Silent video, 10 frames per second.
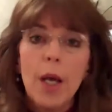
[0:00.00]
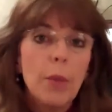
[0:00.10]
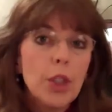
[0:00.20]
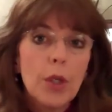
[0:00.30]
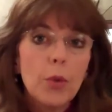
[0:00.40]
And
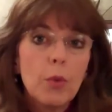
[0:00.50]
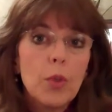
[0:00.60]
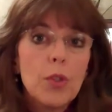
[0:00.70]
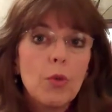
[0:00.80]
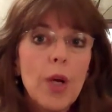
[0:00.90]
my childhood
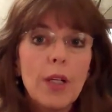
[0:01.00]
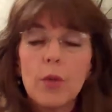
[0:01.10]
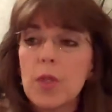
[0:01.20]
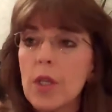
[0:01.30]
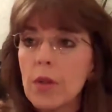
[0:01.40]
was great.
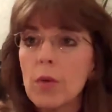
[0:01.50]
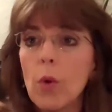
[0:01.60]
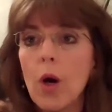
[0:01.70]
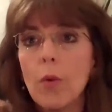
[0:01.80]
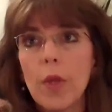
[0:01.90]
There was nothing
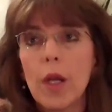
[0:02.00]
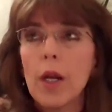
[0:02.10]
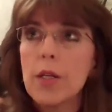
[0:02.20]
wrong with it.